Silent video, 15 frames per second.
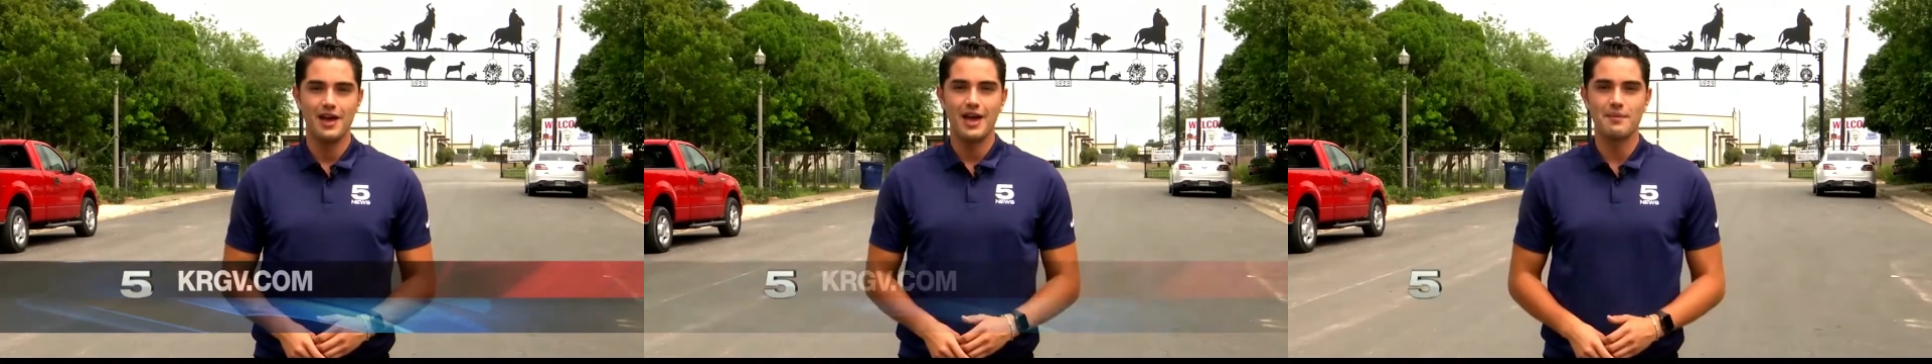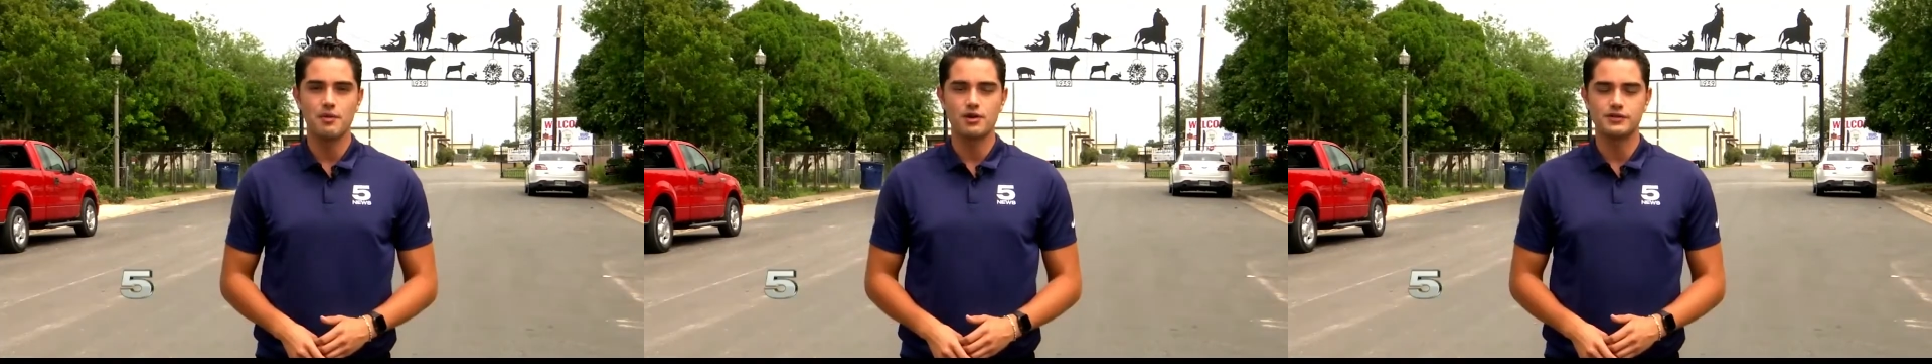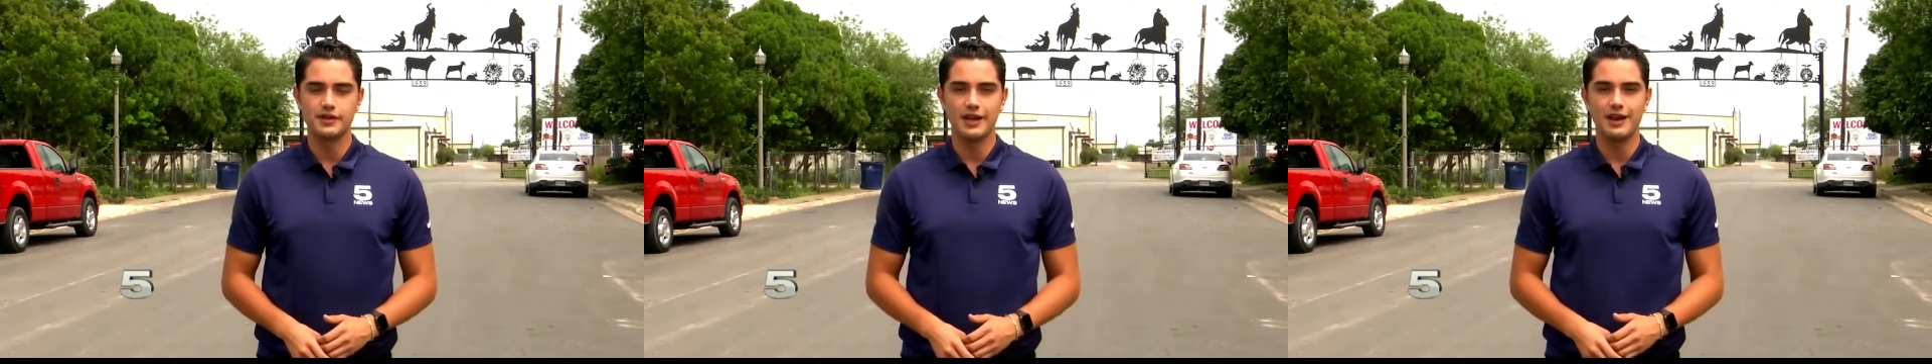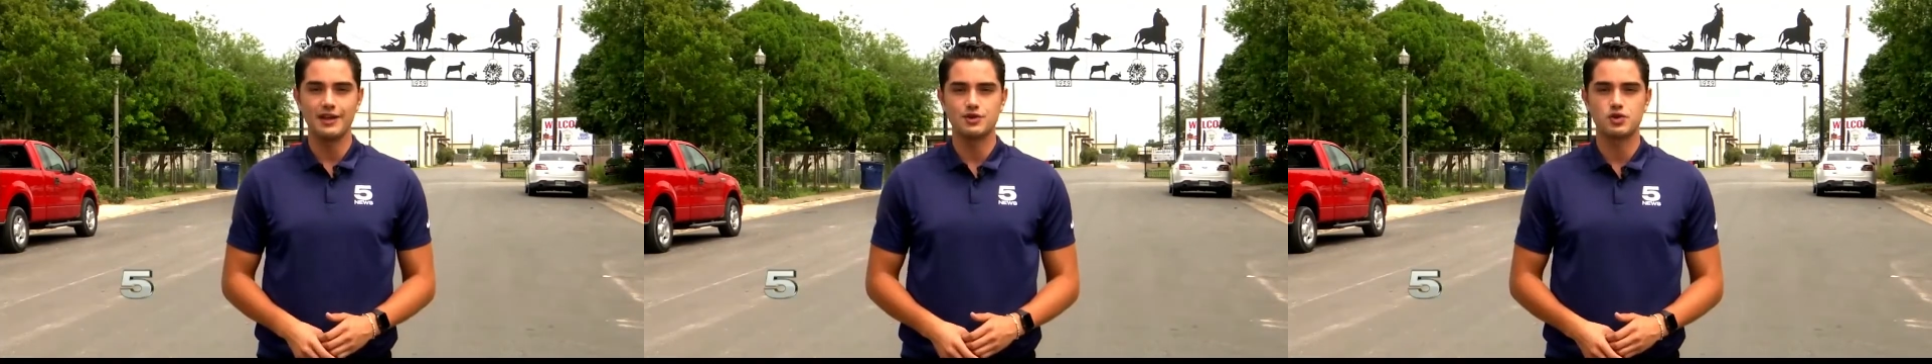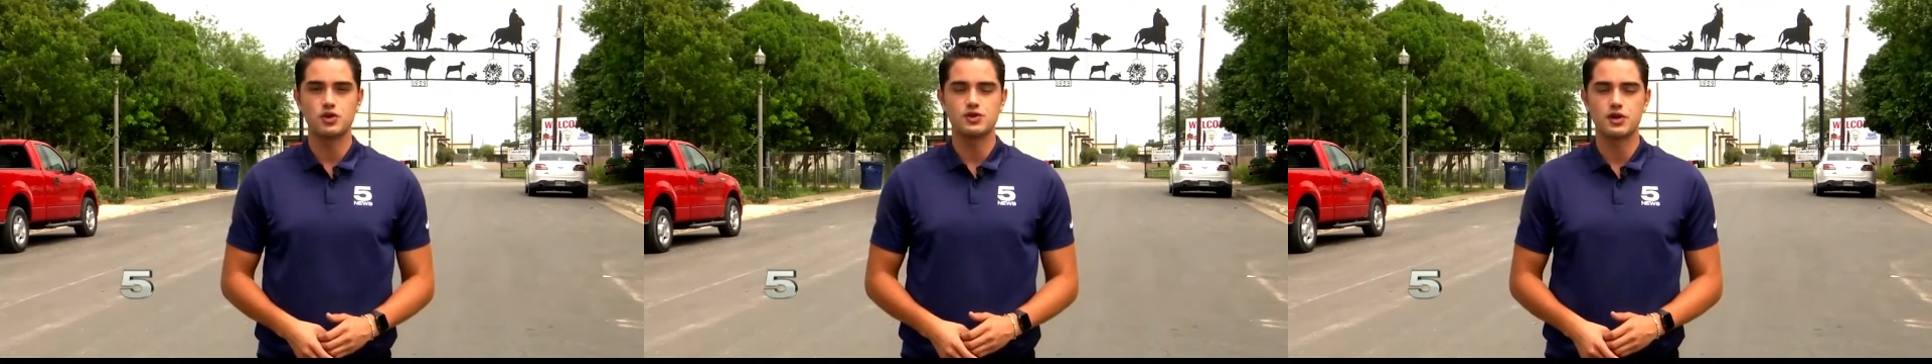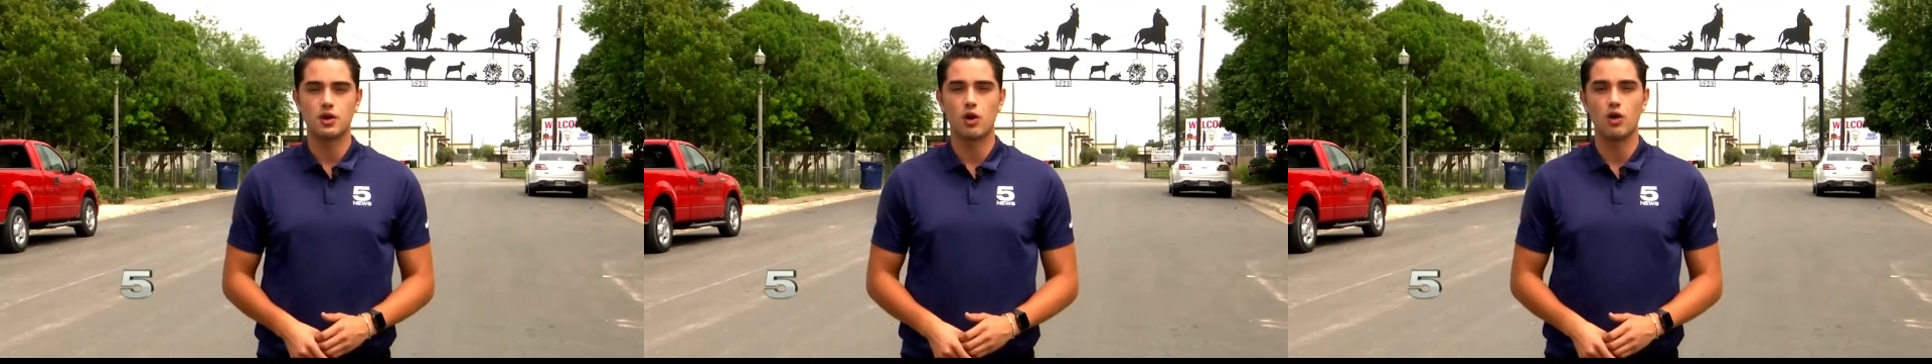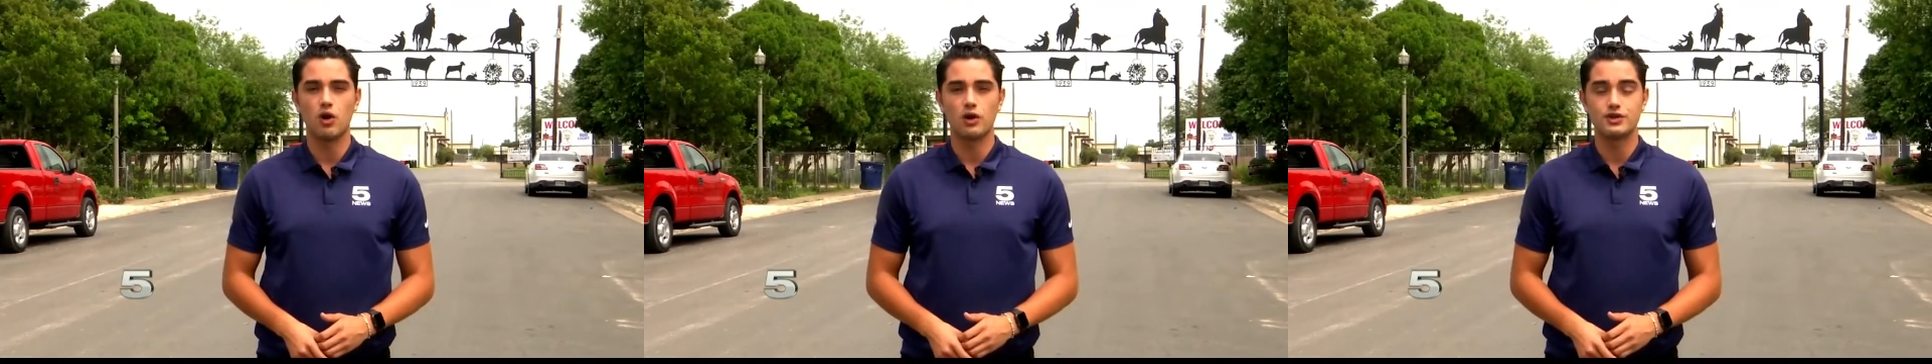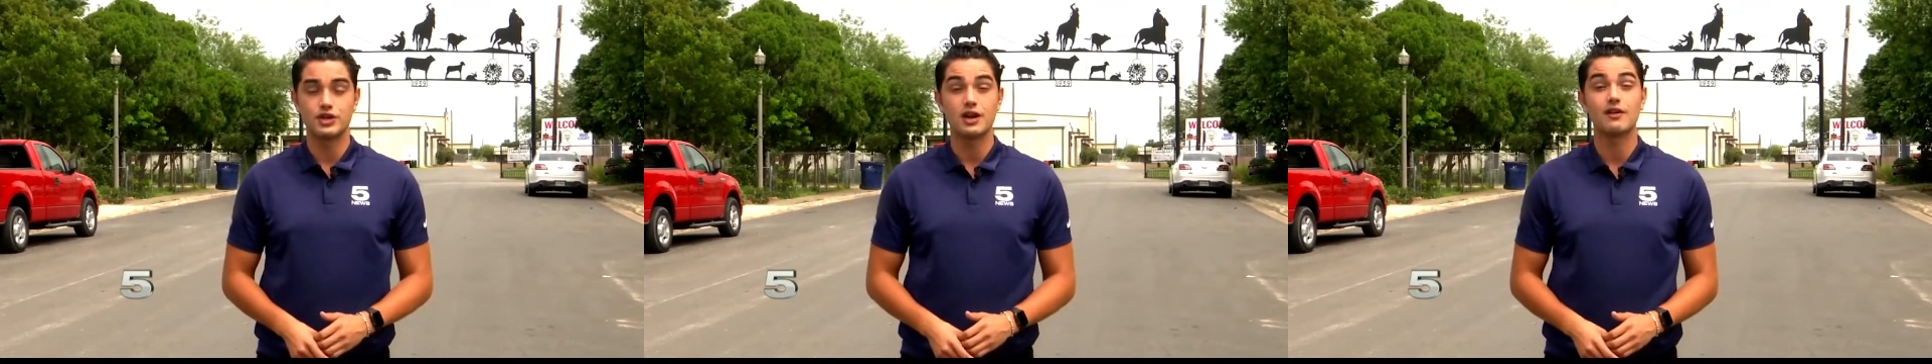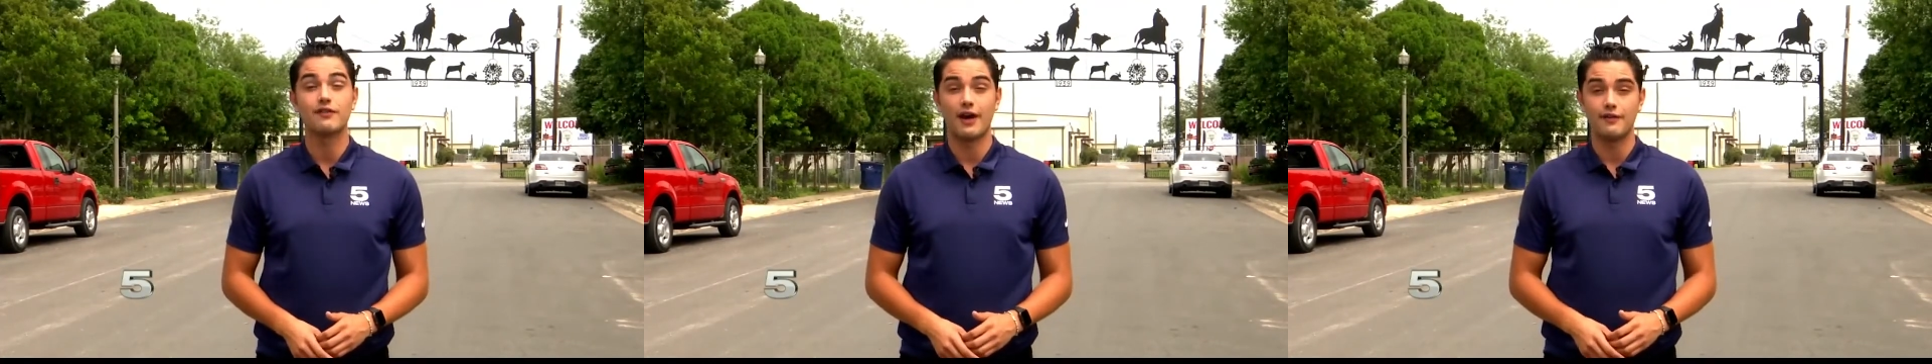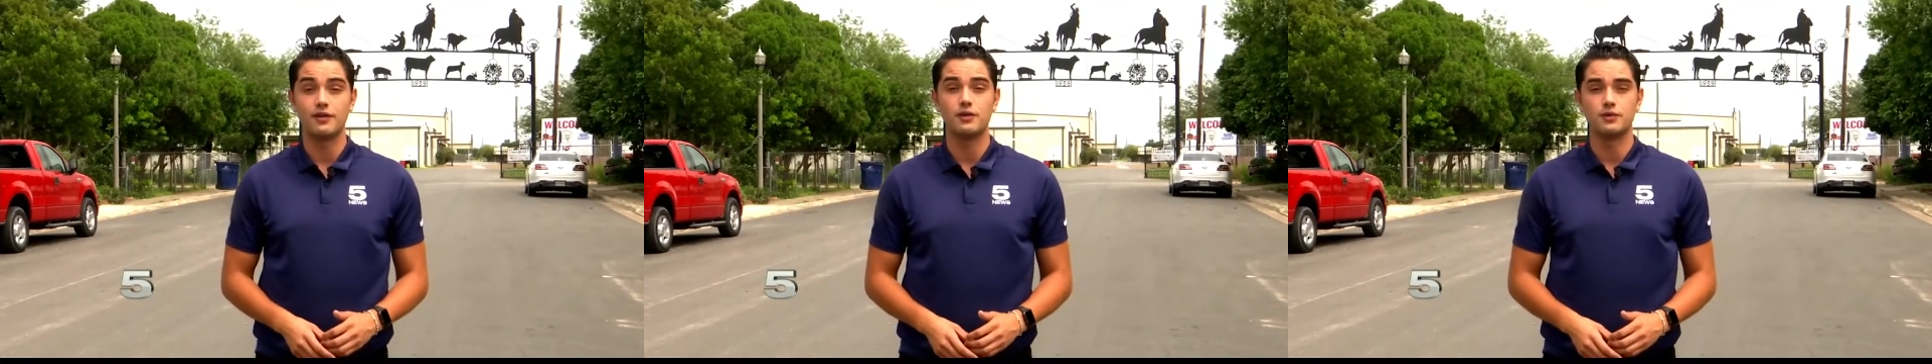In Mercedes, Christian Colon, Channel
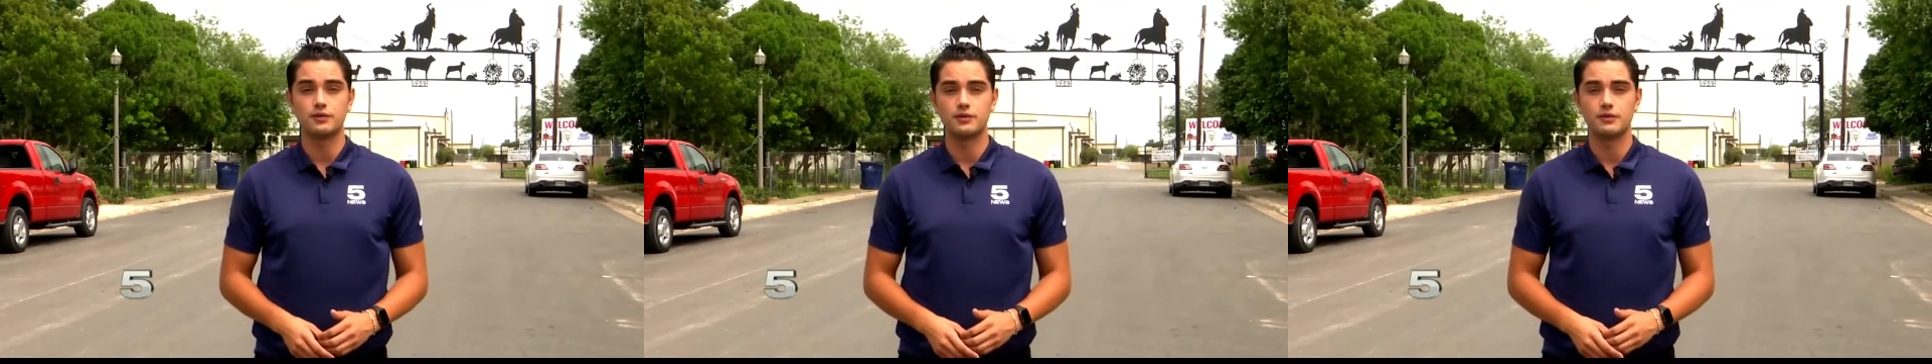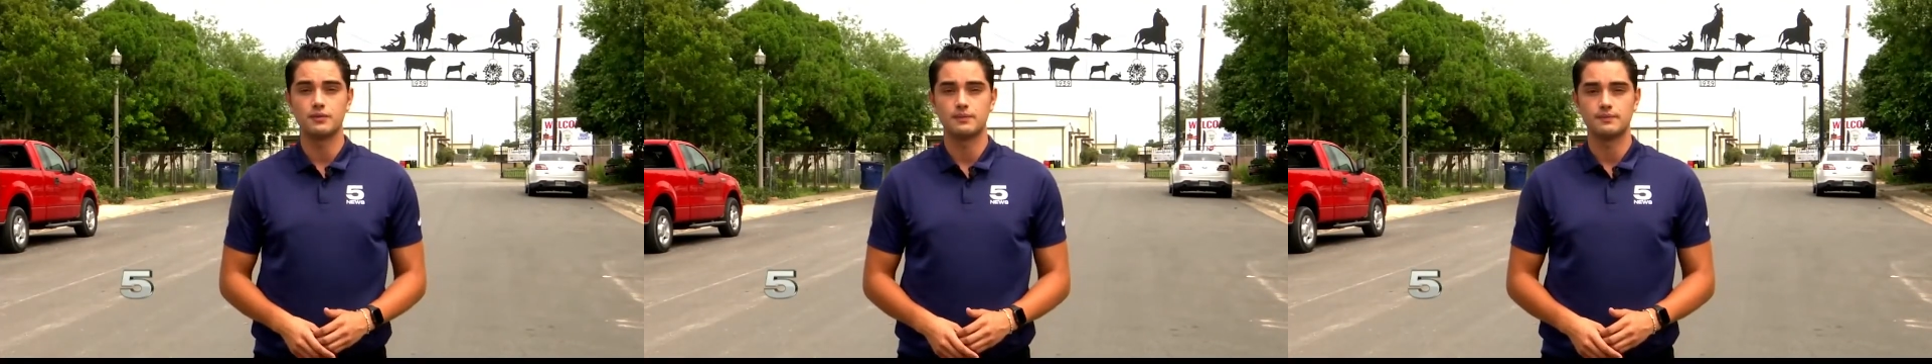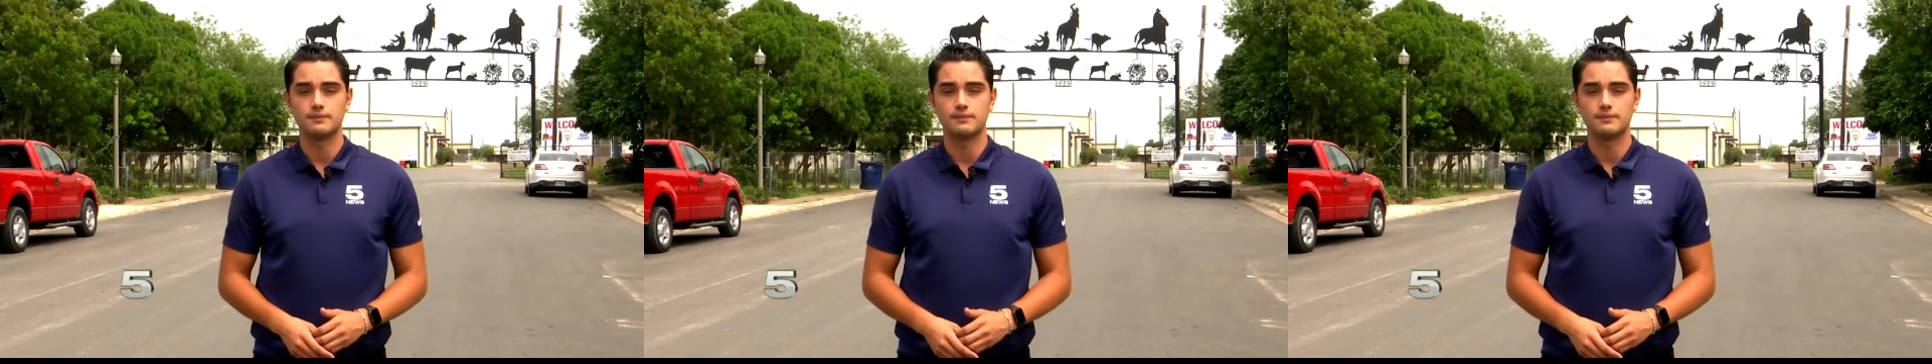5 News.